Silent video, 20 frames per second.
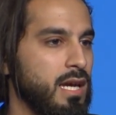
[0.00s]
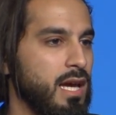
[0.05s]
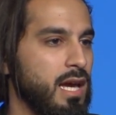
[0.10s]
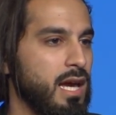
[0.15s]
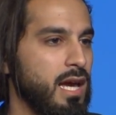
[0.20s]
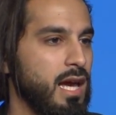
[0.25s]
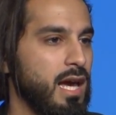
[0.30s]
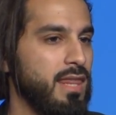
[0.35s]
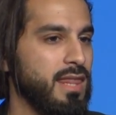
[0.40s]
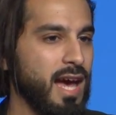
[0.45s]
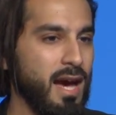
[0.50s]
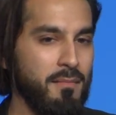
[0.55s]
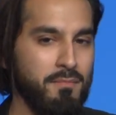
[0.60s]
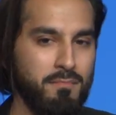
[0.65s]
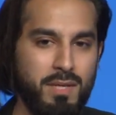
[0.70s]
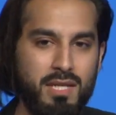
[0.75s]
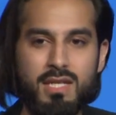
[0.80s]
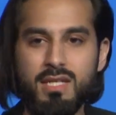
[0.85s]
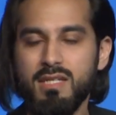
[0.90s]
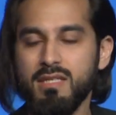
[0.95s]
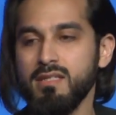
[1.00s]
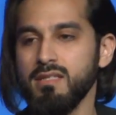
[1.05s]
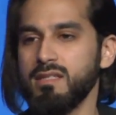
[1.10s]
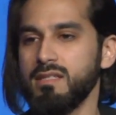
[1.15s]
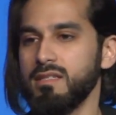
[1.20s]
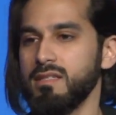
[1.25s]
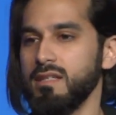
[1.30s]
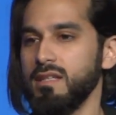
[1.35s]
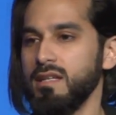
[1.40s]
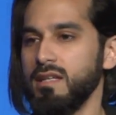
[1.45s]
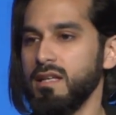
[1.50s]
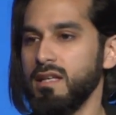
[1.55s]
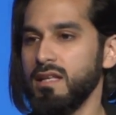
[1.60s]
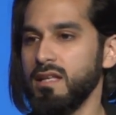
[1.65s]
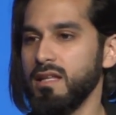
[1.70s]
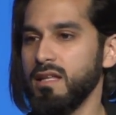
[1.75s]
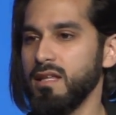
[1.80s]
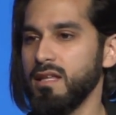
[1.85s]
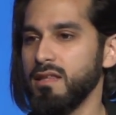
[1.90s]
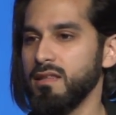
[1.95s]
And that means
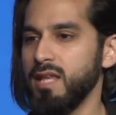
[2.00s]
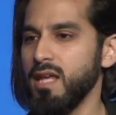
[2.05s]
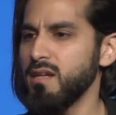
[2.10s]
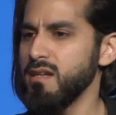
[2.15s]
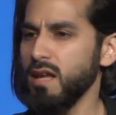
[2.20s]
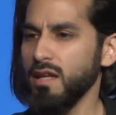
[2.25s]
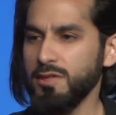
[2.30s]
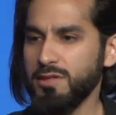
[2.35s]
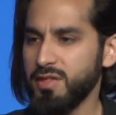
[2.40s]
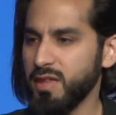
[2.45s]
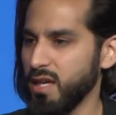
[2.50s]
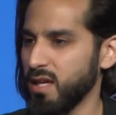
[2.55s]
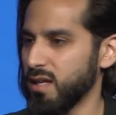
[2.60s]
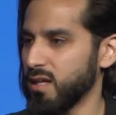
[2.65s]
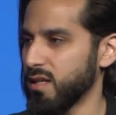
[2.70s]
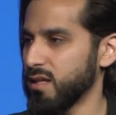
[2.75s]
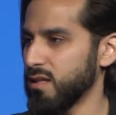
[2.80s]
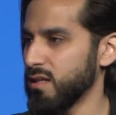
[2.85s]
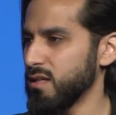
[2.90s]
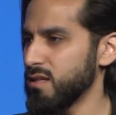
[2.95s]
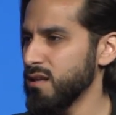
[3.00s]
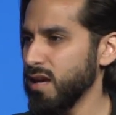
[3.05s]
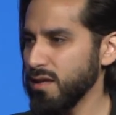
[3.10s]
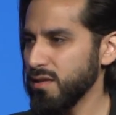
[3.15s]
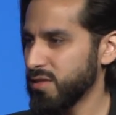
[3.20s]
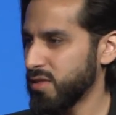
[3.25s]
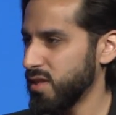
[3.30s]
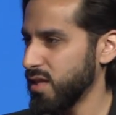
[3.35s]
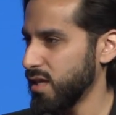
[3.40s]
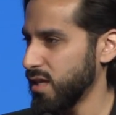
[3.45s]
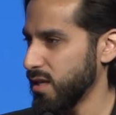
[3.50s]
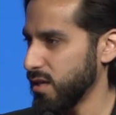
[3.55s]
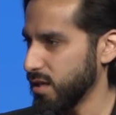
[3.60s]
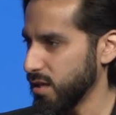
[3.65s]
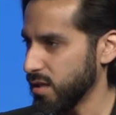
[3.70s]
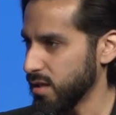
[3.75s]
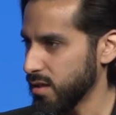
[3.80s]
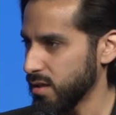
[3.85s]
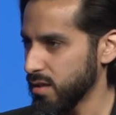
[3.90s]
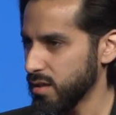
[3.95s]
that nothing, nothing
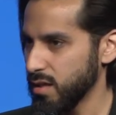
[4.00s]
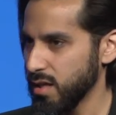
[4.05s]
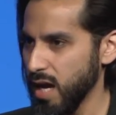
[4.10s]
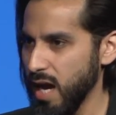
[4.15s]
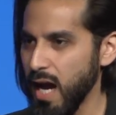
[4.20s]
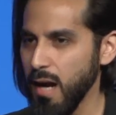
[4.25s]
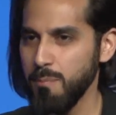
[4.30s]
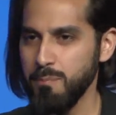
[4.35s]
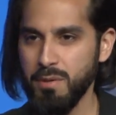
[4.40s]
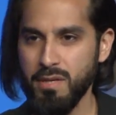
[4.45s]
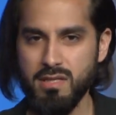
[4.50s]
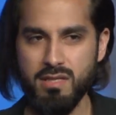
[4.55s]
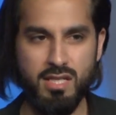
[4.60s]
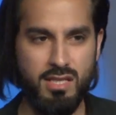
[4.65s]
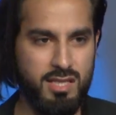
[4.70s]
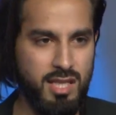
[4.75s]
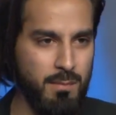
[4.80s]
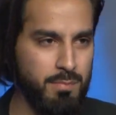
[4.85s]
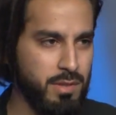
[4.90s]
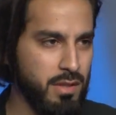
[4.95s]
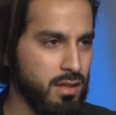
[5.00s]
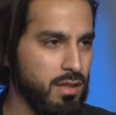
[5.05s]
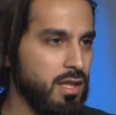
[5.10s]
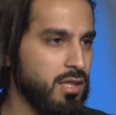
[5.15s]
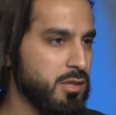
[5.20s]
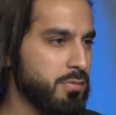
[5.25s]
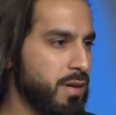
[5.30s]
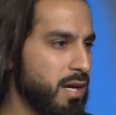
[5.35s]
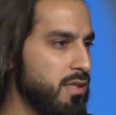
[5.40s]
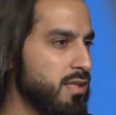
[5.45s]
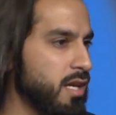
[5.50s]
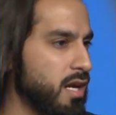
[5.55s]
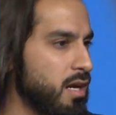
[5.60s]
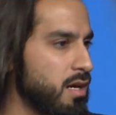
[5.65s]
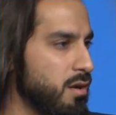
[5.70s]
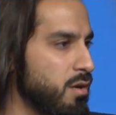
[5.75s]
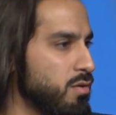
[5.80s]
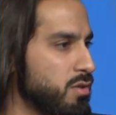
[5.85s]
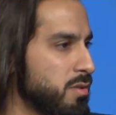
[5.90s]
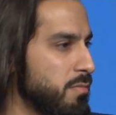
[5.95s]
happens except that Allah subhanahu wa ta'ala
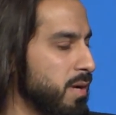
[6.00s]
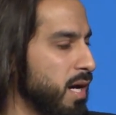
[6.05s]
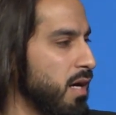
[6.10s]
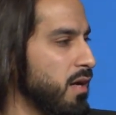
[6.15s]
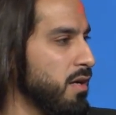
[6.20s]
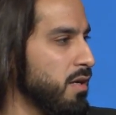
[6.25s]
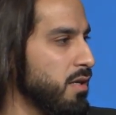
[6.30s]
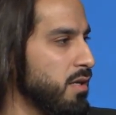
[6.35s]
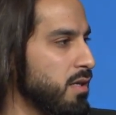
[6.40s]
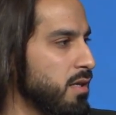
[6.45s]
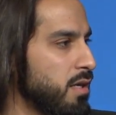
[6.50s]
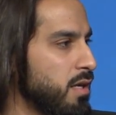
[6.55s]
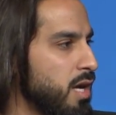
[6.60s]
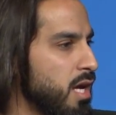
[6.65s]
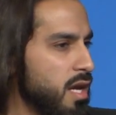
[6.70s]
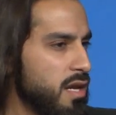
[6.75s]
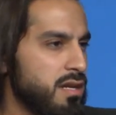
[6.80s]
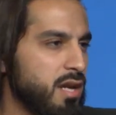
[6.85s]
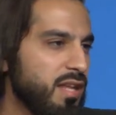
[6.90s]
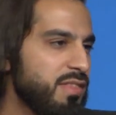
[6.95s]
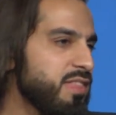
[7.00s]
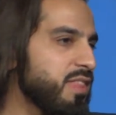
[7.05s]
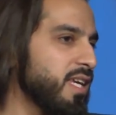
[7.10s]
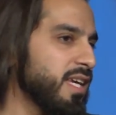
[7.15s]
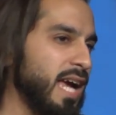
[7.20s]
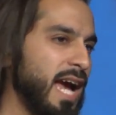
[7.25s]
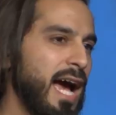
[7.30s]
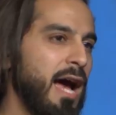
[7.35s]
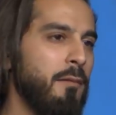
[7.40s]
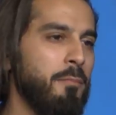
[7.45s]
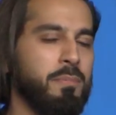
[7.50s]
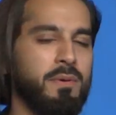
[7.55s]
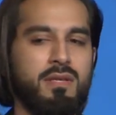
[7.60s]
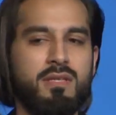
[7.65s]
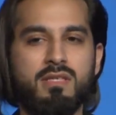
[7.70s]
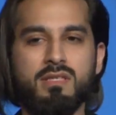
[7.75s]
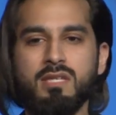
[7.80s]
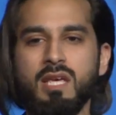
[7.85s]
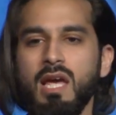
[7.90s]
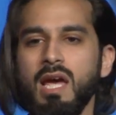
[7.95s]
knows about it. Nothing
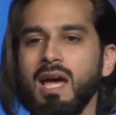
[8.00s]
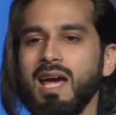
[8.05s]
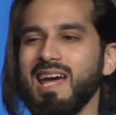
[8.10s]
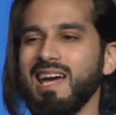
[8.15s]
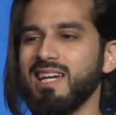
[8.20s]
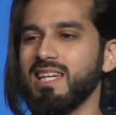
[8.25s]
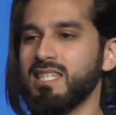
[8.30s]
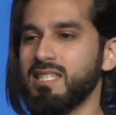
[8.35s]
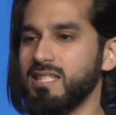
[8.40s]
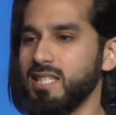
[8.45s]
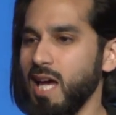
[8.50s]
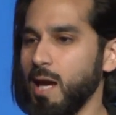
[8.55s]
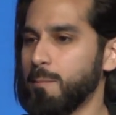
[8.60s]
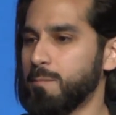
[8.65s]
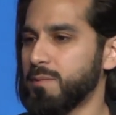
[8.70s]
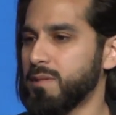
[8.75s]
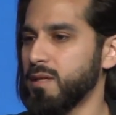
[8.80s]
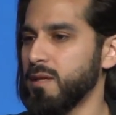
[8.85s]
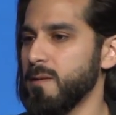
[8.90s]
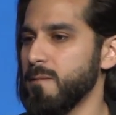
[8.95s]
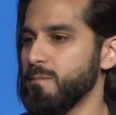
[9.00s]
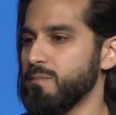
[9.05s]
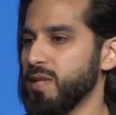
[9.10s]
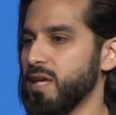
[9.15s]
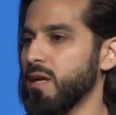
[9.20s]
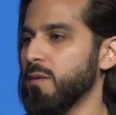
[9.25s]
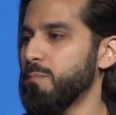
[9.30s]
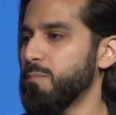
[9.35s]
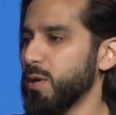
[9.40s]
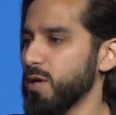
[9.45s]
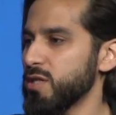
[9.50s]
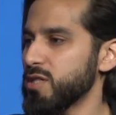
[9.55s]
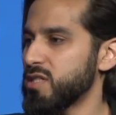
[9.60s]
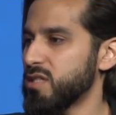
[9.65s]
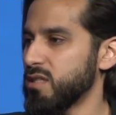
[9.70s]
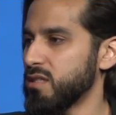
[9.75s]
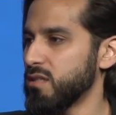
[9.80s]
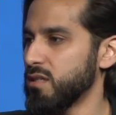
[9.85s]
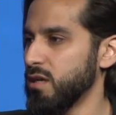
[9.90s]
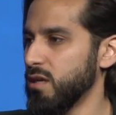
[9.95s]
happens except that a
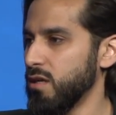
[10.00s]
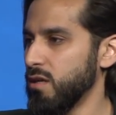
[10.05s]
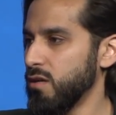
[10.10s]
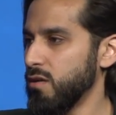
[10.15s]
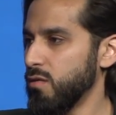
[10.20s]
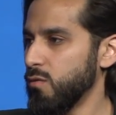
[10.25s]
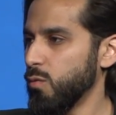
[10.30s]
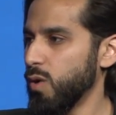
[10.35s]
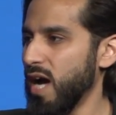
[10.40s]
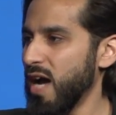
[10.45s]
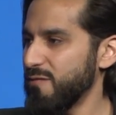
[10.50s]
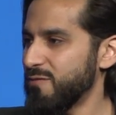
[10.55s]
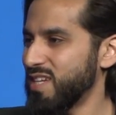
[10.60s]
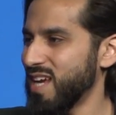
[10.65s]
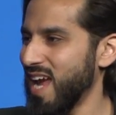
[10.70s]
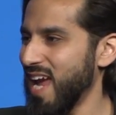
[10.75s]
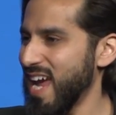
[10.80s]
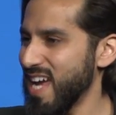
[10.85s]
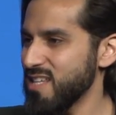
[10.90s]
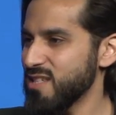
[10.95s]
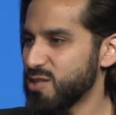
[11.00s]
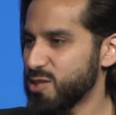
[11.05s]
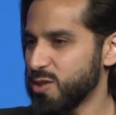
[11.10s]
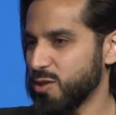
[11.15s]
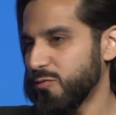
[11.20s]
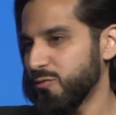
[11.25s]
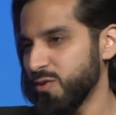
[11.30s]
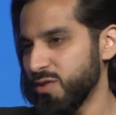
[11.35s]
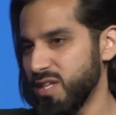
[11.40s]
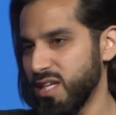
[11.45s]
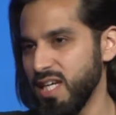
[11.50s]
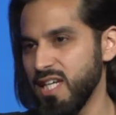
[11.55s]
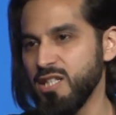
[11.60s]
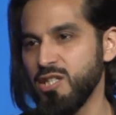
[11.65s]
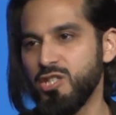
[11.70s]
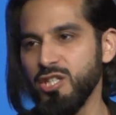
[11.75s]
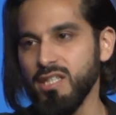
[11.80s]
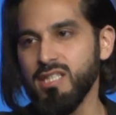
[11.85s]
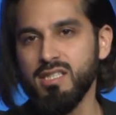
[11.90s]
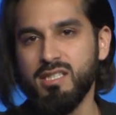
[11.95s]
person will have to answer for the
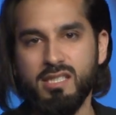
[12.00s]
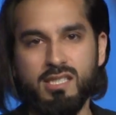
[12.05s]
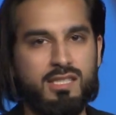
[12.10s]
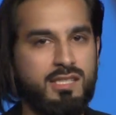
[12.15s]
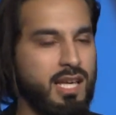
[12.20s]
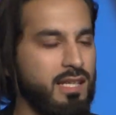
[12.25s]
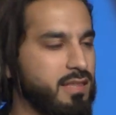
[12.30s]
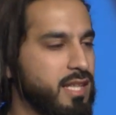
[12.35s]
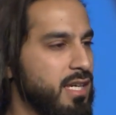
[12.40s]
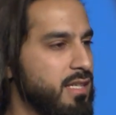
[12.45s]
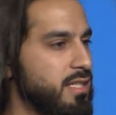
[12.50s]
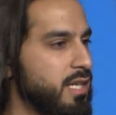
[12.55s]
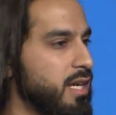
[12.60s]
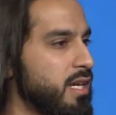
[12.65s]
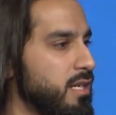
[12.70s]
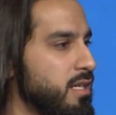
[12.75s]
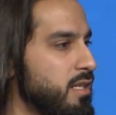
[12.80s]
injustice that they did.